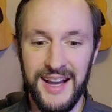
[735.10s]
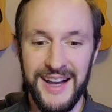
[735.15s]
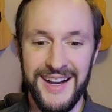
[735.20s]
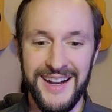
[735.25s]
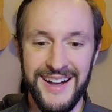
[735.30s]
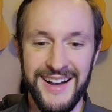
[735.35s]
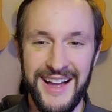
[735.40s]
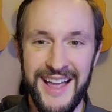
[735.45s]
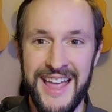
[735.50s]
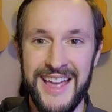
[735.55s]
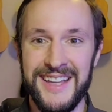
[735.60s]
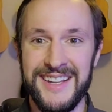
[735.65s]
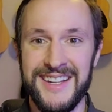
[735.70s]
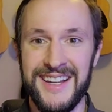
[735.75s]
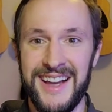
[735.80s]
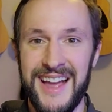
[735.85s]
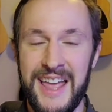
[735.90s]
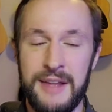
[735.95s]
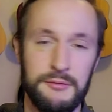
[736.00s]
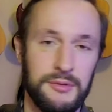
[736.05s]

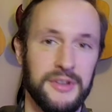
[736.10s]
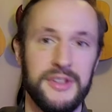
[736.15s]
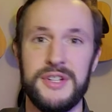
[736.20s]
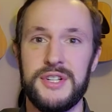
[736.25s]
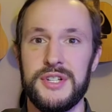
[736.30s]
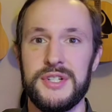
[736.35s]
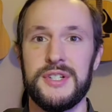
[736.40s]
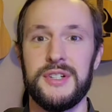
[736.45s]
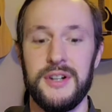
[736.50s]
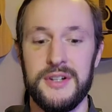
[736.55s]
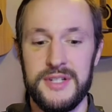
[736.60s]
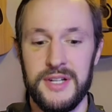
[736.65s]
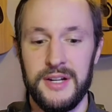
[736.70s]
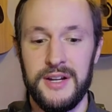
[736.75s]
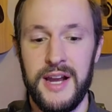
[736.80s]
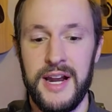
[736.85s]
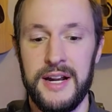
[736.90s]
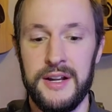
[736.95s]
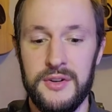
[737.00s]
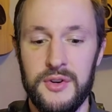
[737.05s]
and really just start to
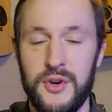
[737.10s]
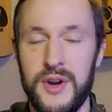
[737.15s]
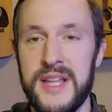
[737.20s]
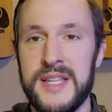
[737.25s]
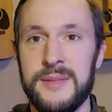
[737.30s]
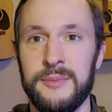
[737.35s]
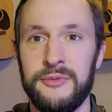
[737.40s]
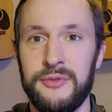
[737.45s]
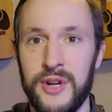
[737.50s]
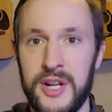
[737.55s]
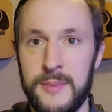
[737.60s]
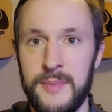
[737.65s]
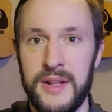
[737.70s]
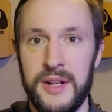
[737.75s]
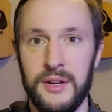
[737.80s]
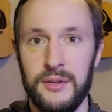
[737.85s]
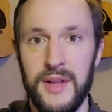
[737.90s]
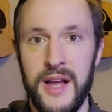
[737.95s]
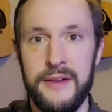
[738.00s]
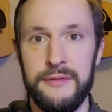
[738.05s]
kind of create some freedom
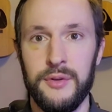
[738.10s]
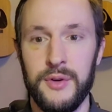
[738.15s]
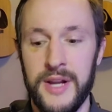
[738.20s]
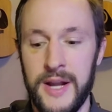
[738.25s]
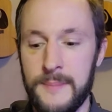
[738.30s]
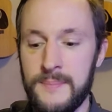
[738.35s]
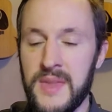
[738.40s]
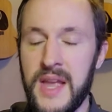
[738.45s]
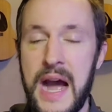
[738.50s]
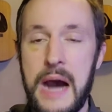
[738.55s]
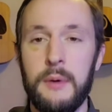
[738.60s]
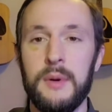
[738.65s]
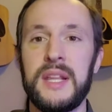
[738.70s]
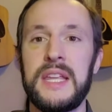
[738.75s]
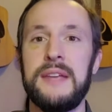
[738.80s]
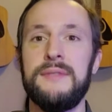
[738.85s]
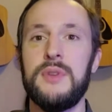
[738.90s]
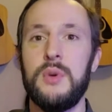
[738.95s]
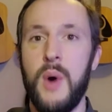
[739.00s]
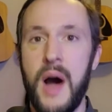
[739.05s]
in your life, okay? I want
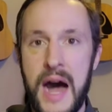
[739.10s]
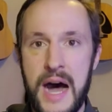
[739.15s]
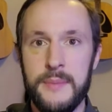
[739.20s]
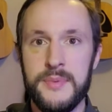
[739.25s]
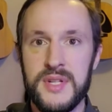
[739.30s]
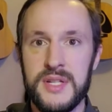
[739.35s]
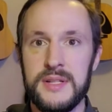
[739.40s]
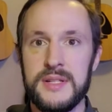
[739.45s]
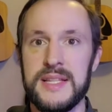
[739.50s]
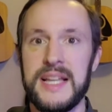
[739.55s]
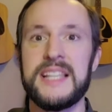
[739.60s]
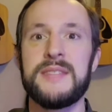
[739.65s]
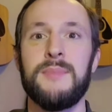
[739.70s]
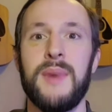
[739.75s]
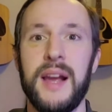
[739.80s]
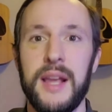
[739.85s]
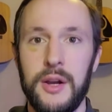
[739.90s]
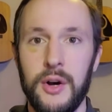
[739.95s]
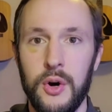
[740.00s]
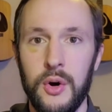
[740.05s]
to give you options. That's
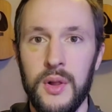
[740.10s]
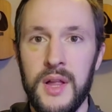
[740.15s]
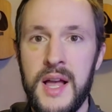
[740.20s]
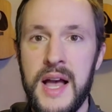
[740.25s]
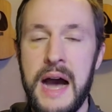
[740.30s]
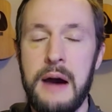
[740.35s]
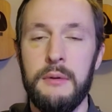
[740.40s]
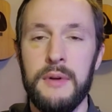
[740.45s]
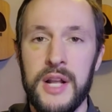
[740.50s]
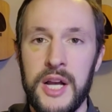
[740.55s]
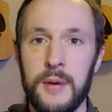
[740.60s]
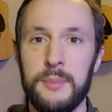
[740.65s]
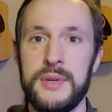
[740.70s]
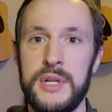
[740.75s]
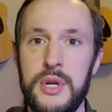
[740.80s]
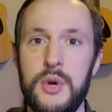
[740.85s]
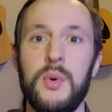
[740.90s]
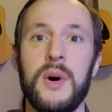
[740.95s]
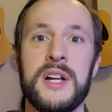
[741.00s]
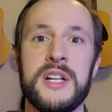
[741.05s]
my goal. I want to help
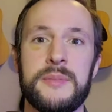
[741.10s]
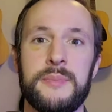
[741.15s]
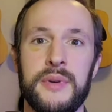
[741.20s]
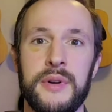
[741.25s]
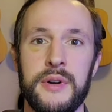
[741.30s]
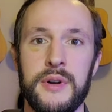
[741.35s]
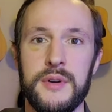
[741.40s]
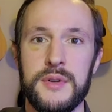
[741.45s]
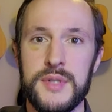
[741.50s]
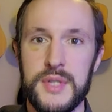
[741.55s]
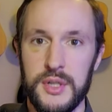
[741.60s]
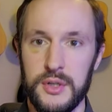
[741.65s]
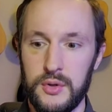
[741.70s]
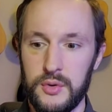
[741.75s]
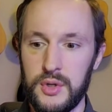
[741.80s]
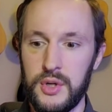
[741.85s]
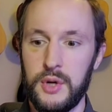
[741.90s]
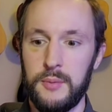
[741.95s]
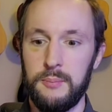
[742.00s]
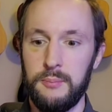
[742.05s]
new entrepreneurs
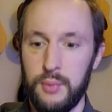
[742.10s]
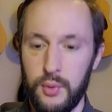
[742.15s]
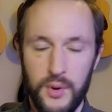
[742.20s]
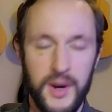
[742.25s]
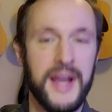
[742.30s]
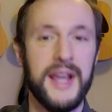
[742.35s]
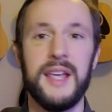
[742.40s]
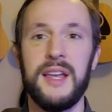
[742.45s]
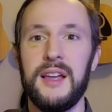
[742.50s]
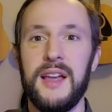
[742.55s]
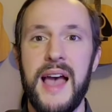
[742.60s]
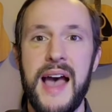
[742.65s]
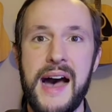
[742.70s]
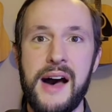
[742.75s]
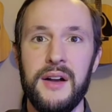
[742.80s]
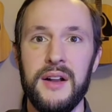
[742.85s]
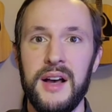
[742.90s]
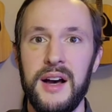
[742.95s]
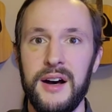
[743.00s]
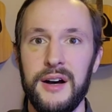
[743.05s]
to break
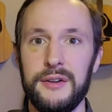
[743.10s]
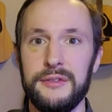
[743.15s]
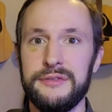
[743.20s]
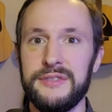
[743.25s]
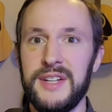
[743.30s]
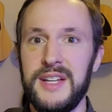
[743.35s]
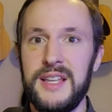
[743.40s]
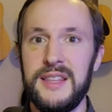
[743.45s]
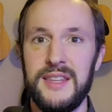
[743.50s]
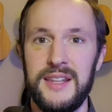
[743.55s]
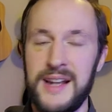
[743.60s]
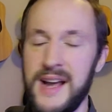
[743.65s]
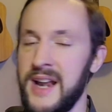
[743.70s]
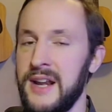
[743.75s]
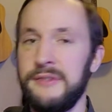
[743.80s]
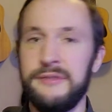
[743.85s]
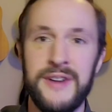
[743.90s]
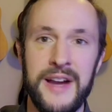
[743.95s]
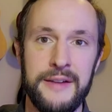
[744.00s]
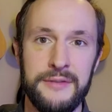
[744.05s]
out of the
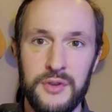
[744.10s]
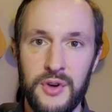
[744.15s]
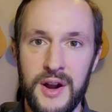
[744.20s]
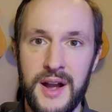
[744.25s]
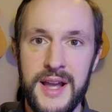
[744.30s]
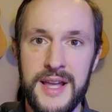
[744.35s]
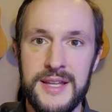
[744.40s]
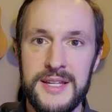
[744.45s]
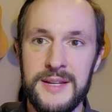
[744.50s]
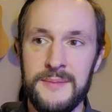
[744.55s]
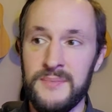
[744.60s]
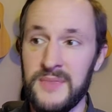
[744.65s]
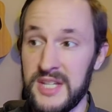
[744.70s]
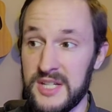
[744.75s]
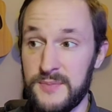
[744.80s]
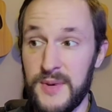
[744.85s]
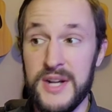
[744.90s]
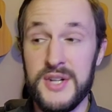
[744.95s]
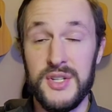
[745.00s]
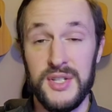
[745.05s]
9-to-5 grind,
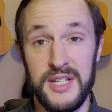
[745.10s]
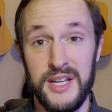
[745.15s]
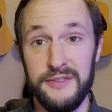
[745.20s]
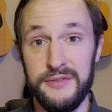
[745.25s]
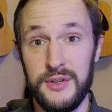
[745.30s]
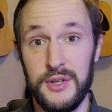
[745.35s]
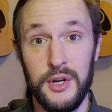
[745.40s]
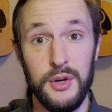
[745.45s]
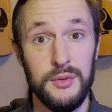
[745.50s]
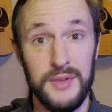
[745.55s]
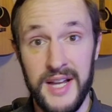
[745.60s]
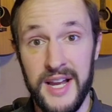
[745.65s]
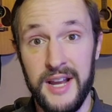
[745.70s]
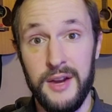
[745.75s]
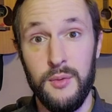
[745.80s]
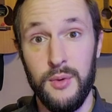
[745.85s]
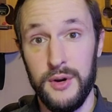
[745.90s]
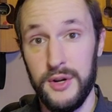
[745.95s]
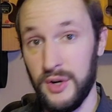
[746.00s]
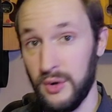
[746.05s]
especially if you don't
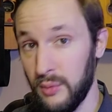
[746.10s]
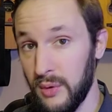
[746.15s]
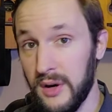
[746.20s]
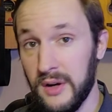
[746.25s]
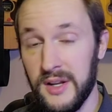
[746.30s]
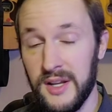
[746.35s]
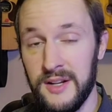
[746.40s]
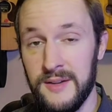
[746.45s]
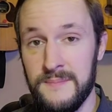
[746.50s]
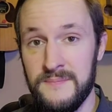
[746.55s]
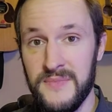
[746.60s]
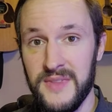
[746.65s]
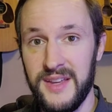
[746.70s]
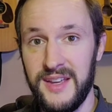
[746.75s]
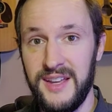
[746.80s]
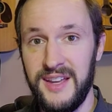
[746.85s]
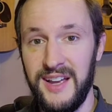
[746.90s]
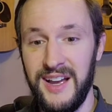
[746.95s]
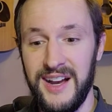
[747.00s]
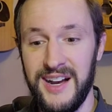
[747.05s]
like where you're working,
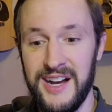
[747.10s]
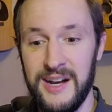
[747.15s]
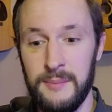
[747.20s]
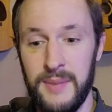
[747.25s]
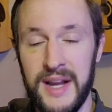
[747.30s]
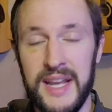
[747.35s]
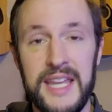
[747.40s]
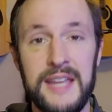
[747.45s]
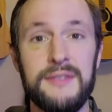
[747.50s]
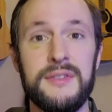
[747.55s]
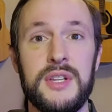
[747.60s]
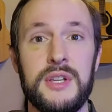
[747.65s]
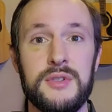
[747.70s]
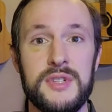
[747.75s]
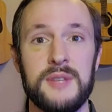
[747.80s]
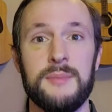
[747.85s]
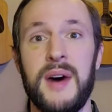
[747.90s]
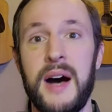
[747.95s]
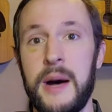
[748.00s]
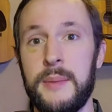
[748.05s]
by giving you
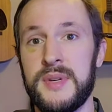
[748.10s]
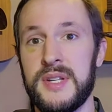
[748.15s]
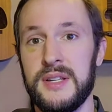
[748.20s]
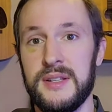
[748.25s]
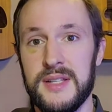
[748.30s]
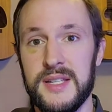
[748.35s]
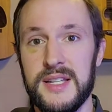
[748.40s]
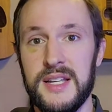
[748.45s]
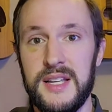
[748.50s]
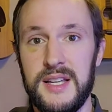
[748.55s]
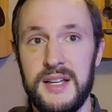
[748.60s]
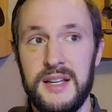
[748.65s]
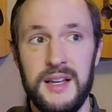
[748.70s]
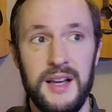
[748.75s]
some options